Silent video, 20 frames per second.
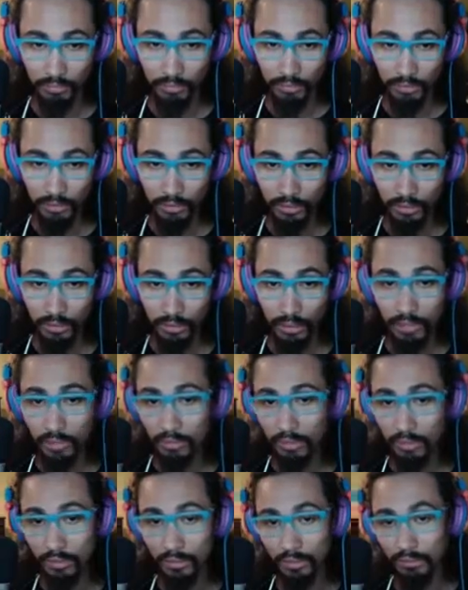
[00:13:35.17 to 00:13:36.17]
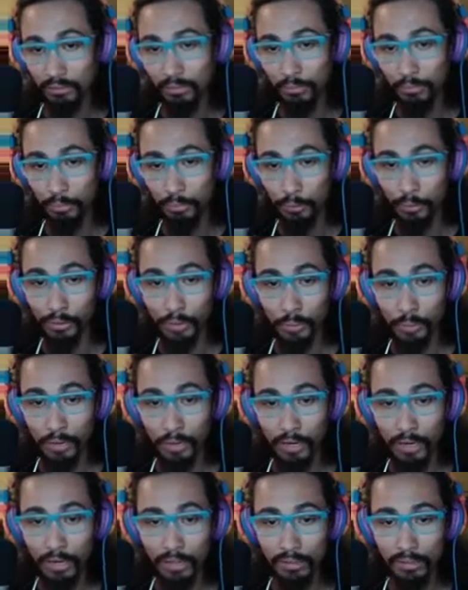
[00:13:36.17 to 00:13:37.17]
Again, just purely by
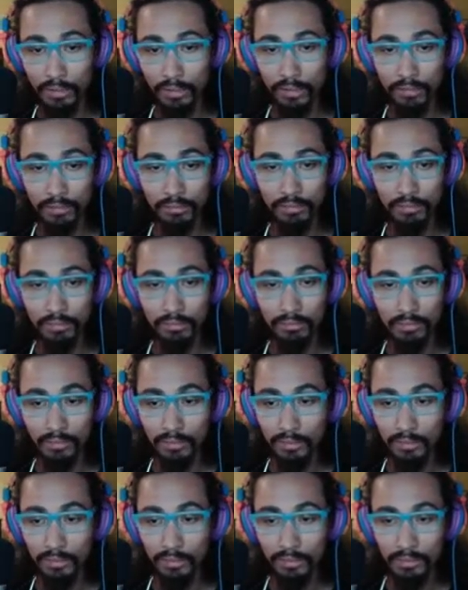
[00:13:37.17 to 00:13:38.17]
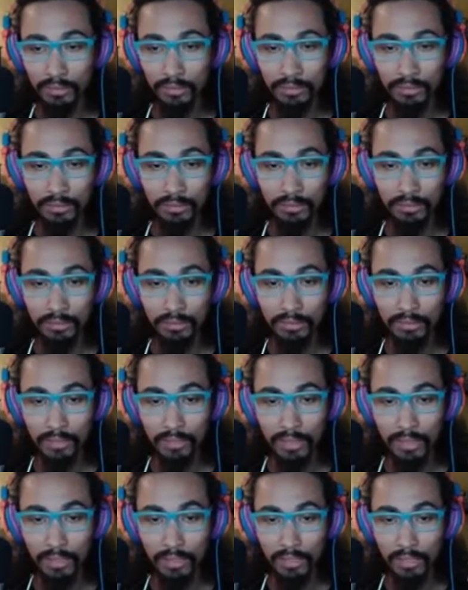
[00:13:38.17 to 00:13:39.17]
accident.
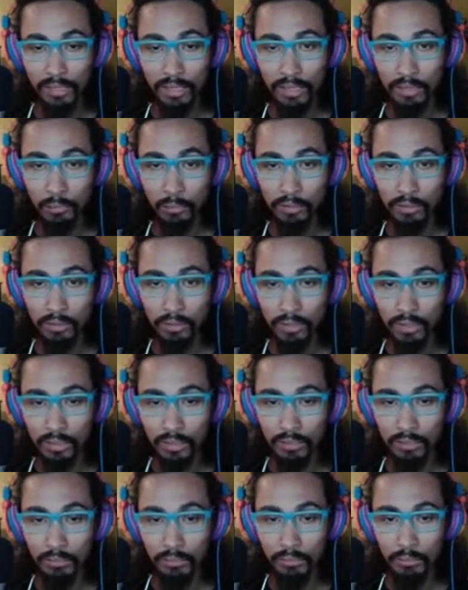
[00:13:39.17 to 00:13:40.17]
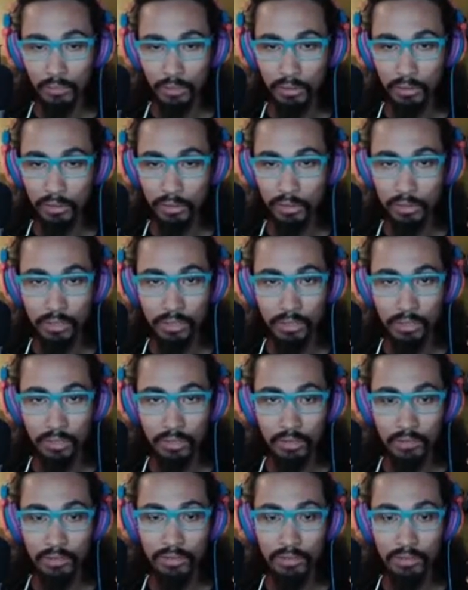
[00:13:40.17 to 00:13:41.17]
At a time where Gundam was the shit,
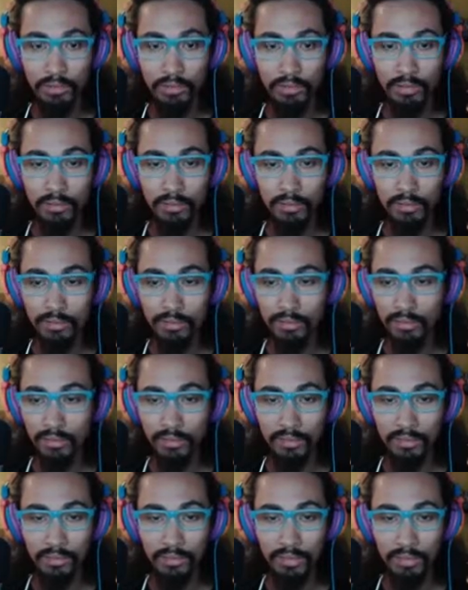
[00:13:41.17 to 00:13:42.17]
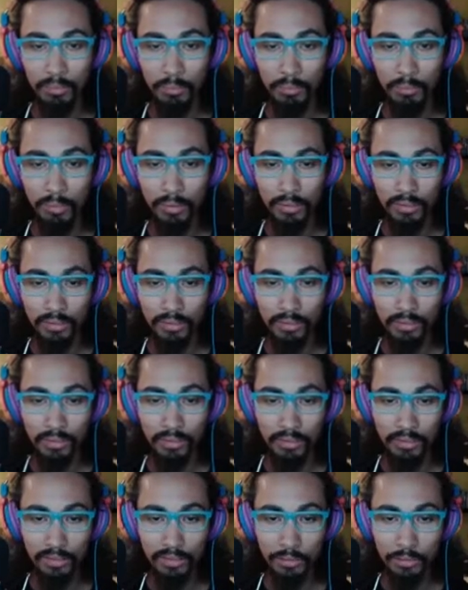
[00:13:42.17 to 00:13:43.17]
I picked
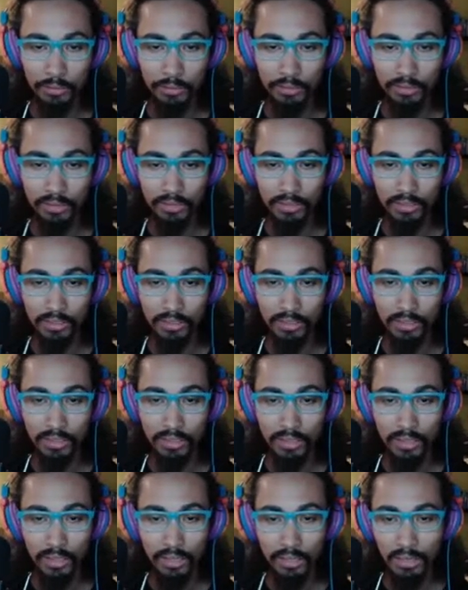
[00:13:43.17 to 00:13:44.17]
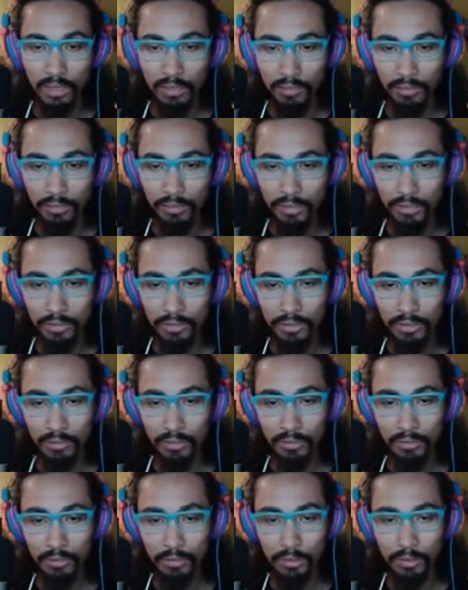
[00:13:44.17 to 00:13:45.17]
Initial D. And eventually,
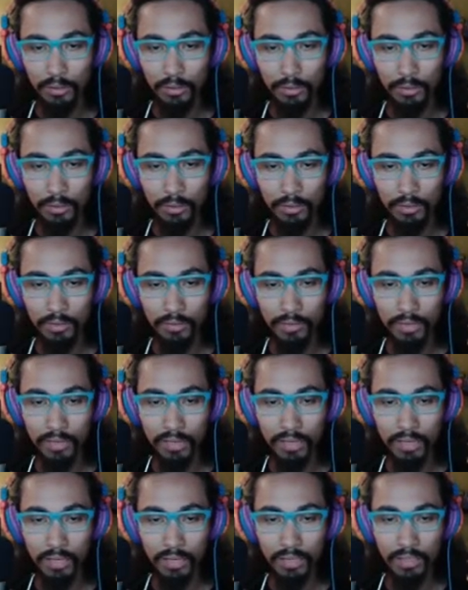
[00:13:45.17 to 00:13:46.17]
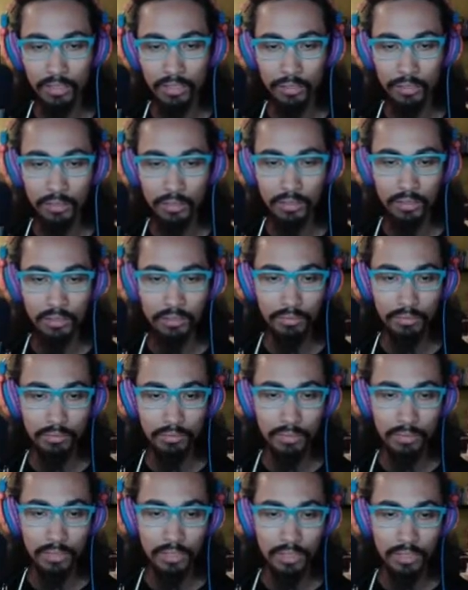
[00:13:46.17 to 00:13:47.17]
you know, my best friend, he got into it a
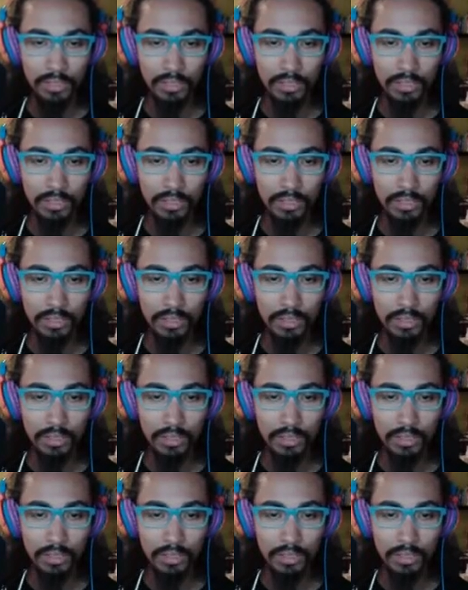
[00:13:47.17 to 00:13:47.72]
few years later.